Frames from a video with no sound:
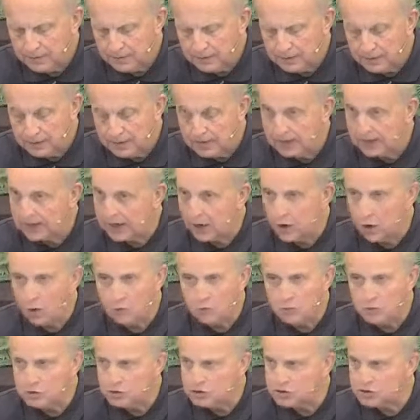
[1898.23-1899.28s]
Again, I
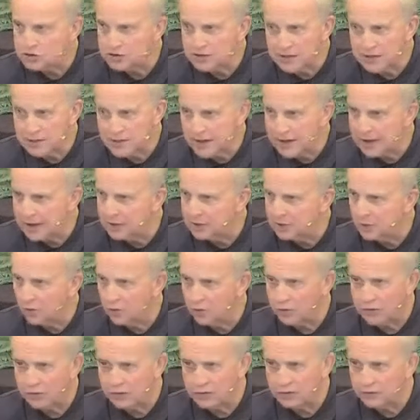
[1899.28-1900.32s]
hope you see that in
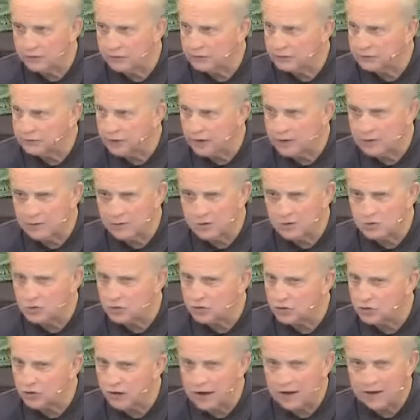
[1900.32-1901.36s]
what the framers were
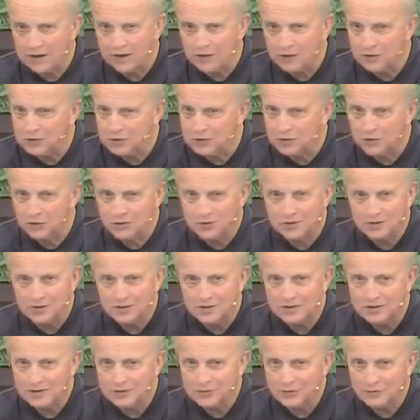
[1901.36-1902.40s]
trying to do
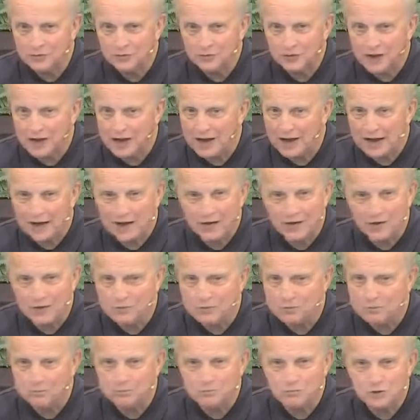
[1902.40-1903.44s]
out of the
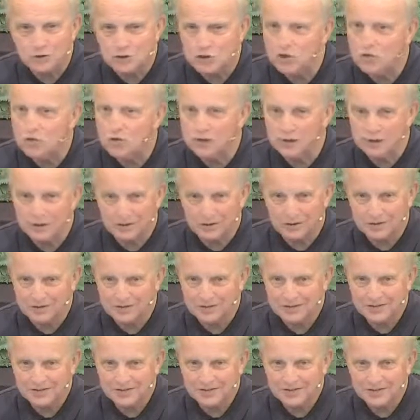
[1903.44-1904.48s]
chute here
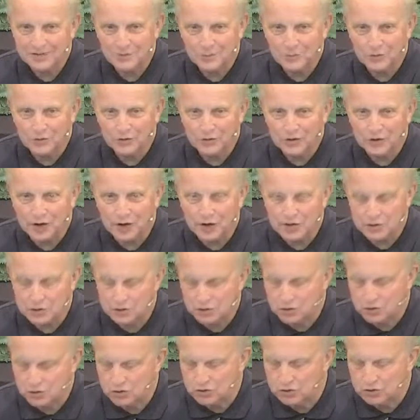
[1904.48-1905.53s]
with the
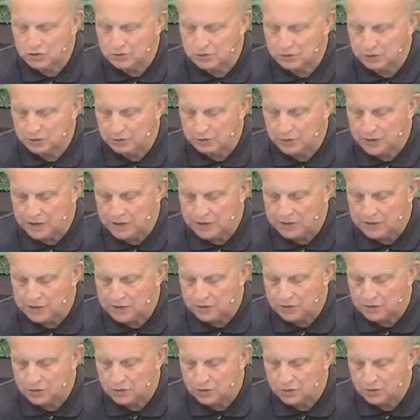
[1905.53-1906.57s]
Constitution, the Bill of Rights,
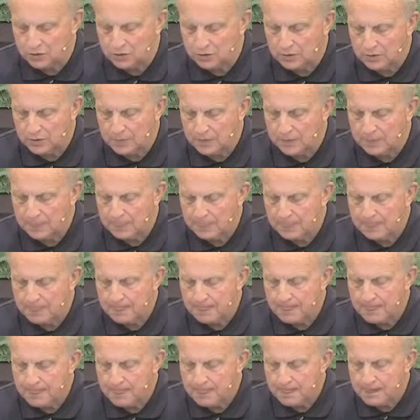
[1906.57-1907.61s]
and so on.
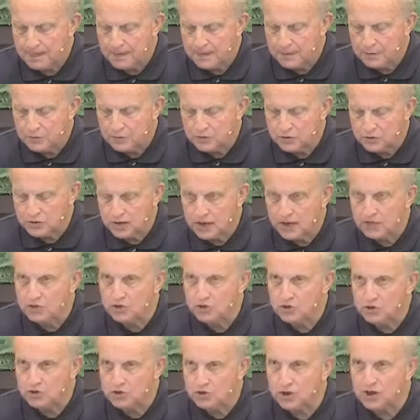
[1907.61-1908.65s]
It was
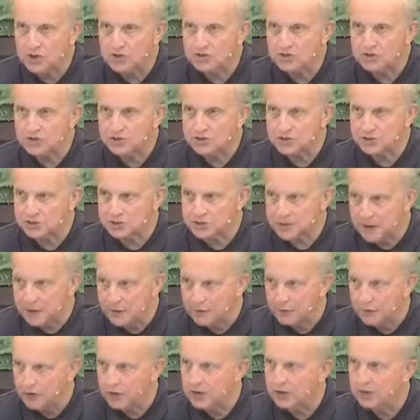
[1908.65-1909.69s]
not just the
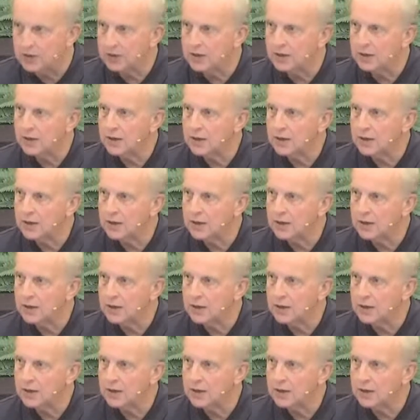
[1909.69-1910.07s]
severing